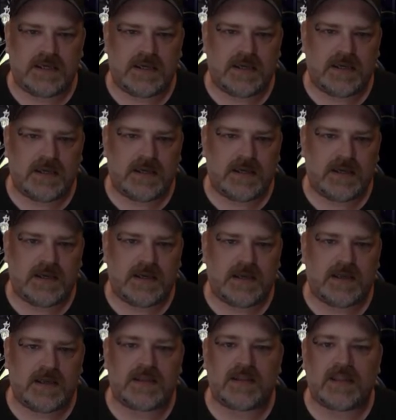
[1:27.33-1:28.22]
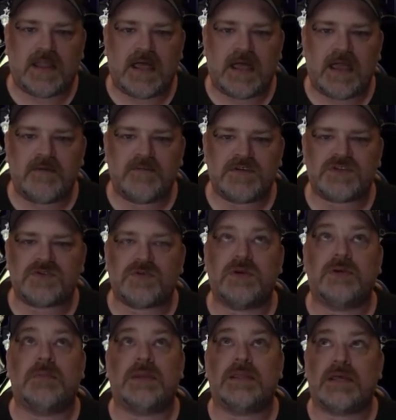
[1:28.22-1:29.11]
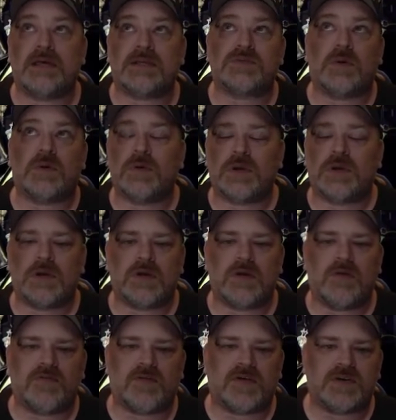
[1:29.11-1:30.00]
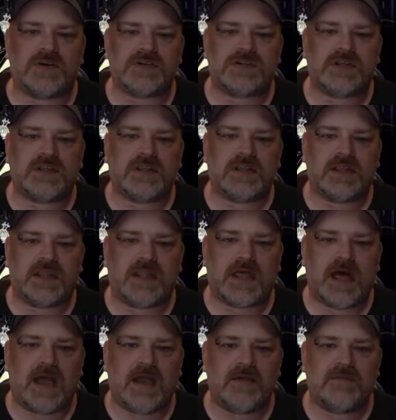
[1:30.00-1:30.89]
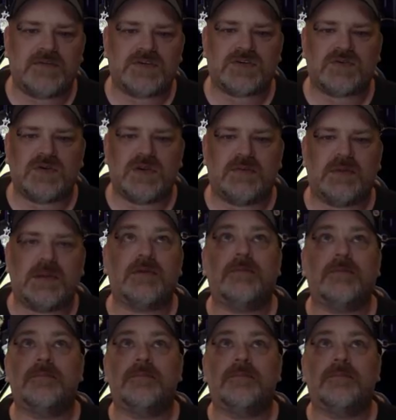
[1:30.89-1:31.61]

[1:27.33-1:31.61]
Live streaming, that's where we're going to go first. Live streaming.